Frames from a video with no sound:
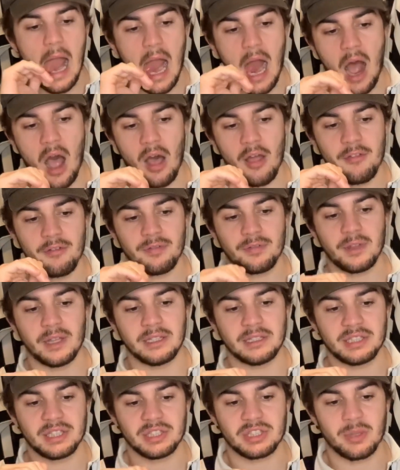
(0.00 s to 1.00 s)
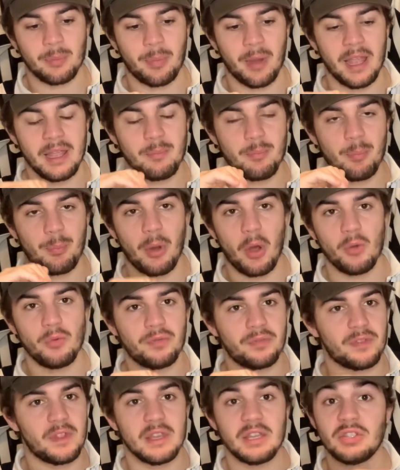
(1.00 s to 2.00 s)
I anticipate
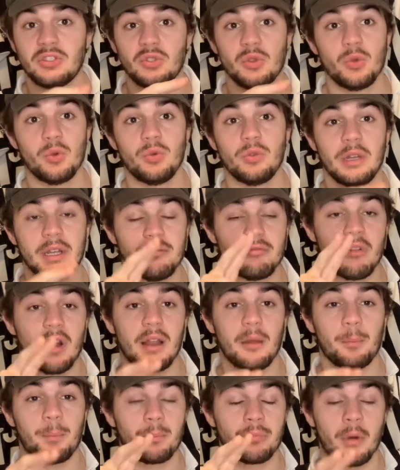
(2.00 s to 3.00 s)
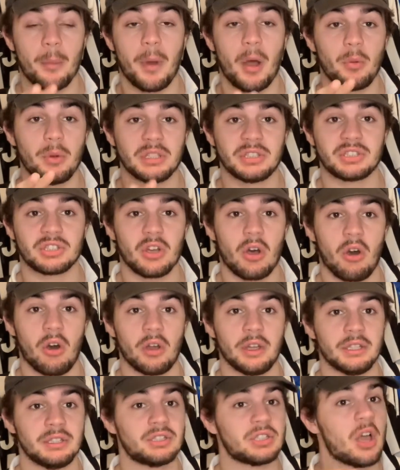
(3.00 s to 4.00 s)
both these newly promoted
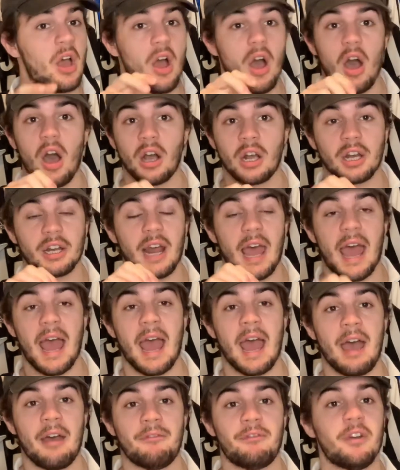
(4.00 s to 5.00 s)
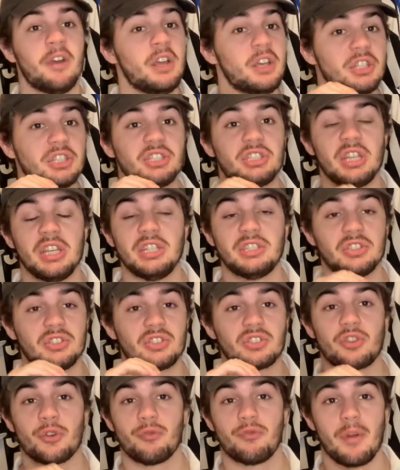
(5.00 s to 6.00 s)
sides are going to have seasons
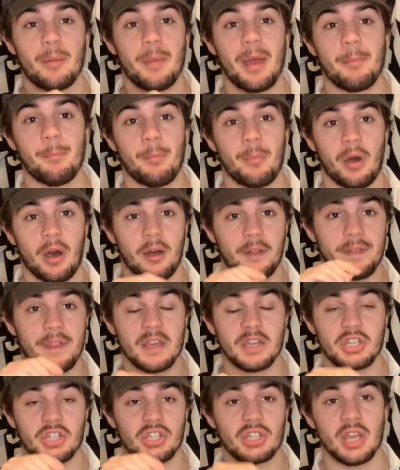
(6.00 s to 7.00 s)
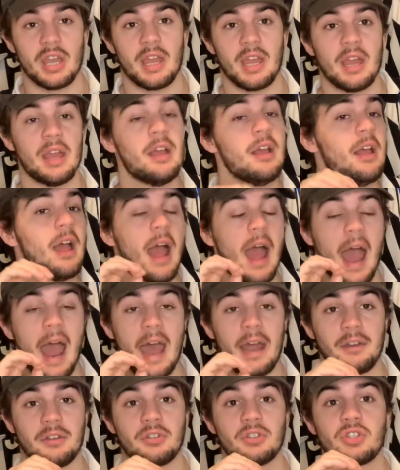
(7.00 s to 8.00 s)
to remember this year
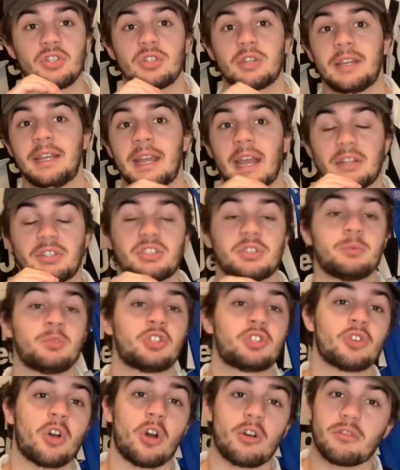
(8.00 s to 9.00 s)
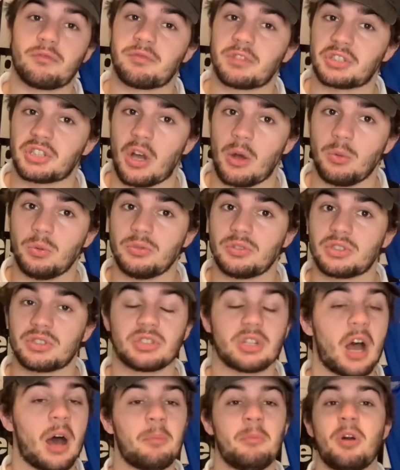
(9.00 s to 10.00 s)
and get some shock results.
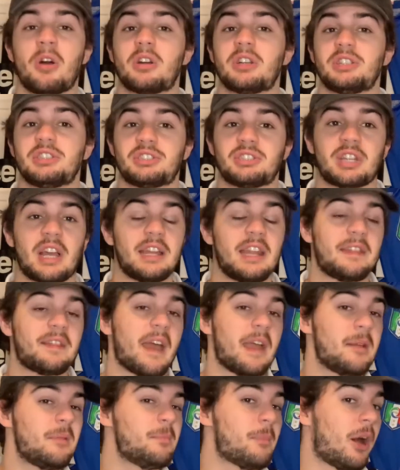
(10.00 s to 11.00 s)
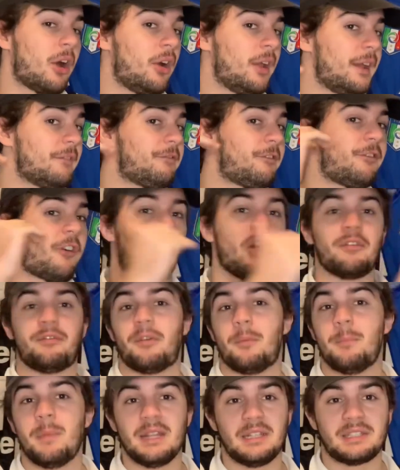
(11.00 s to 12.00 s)
I'm not going to say that they might fight for
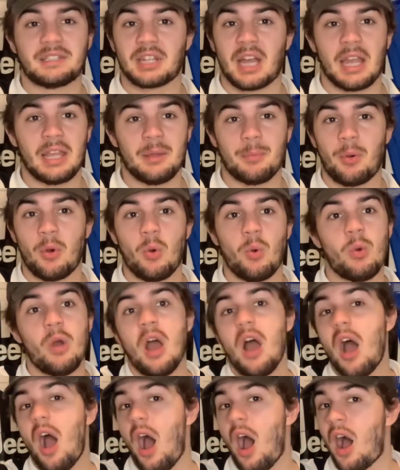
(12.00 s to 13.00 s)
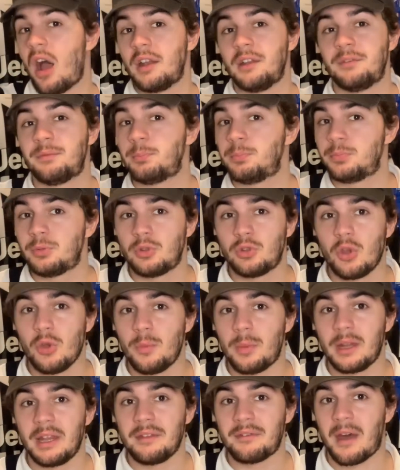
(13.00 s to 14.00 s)
mid-table. I do
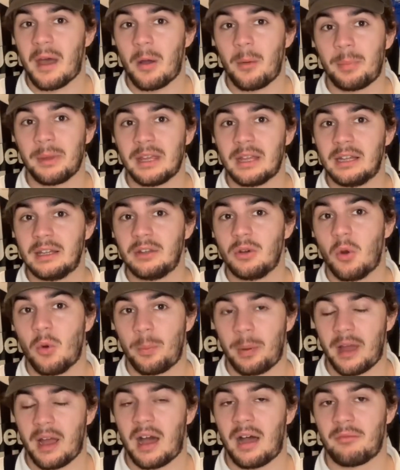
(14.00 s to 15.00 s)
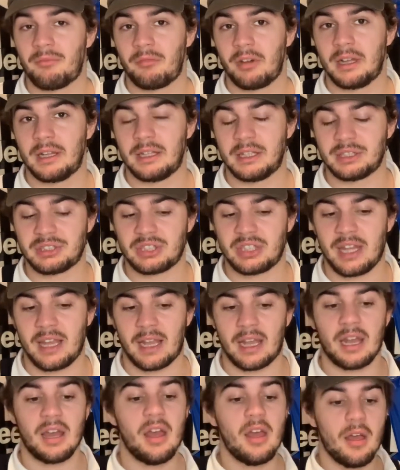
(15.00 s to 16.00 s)
believe that would be a little bit
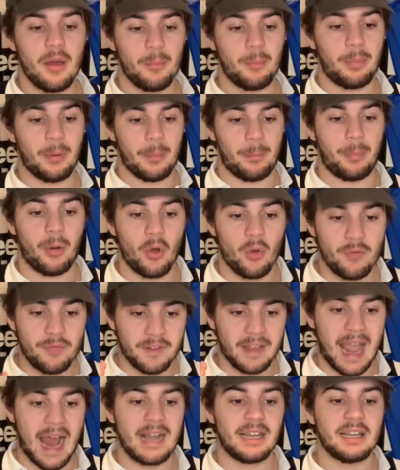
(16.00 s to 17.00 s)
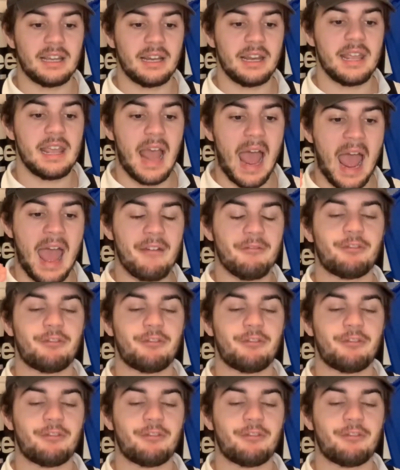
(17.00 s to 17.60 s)
unrealistic. But both Cagliari and